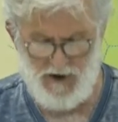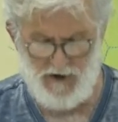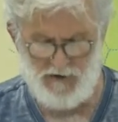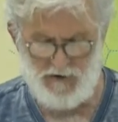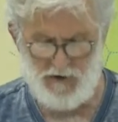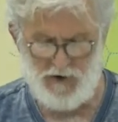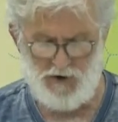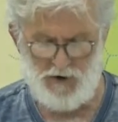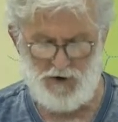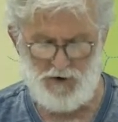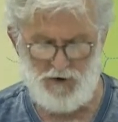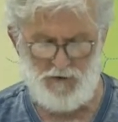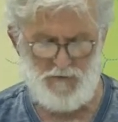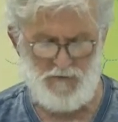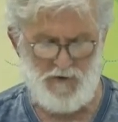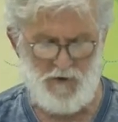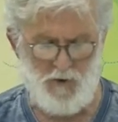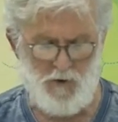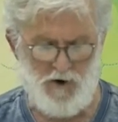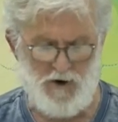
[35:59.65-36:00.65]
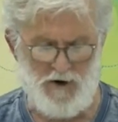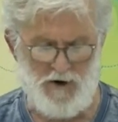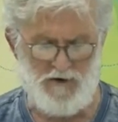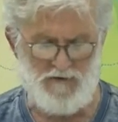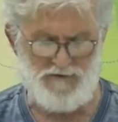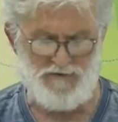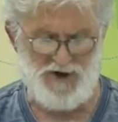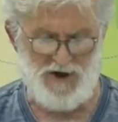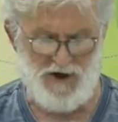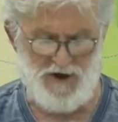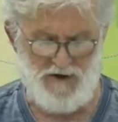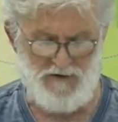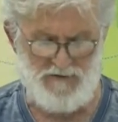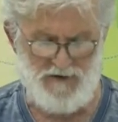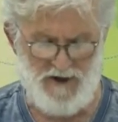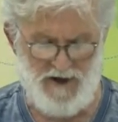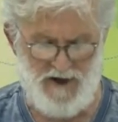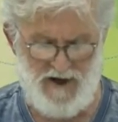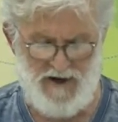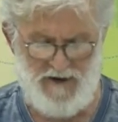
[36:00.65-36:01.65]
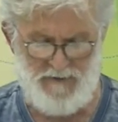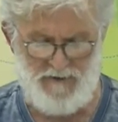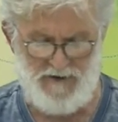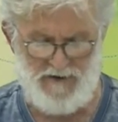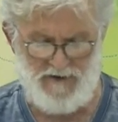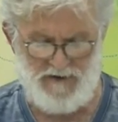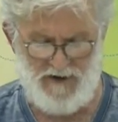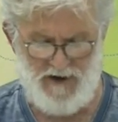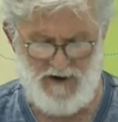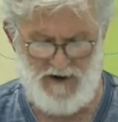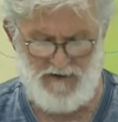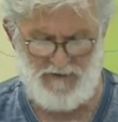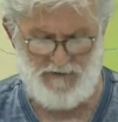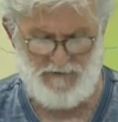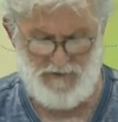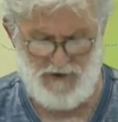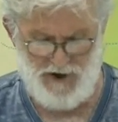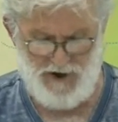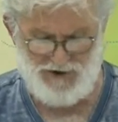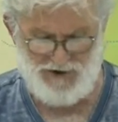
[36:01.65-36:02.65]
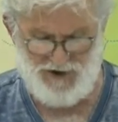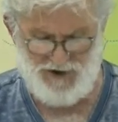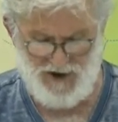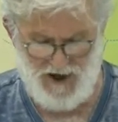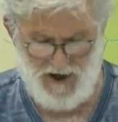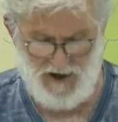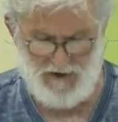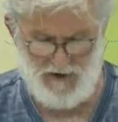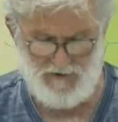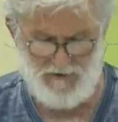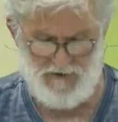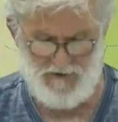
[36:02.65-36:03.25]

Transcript: to whom the word of Jehovah came in the days of Josiah, the